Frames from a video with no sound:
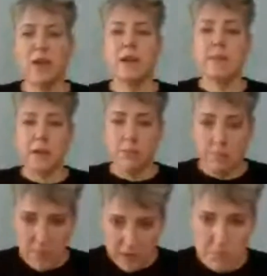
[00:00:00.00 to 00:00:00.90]
in,
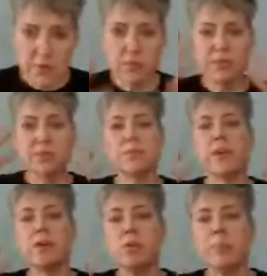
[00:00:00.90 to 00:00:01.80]
they make minerals
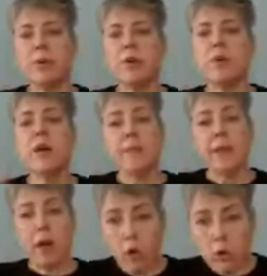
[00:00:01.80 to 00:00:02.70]
available,
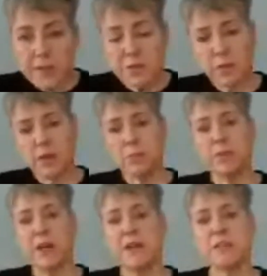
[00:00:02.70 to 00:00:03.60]
they hold the soil
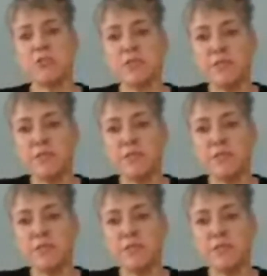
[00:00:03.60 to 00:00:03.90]
in place.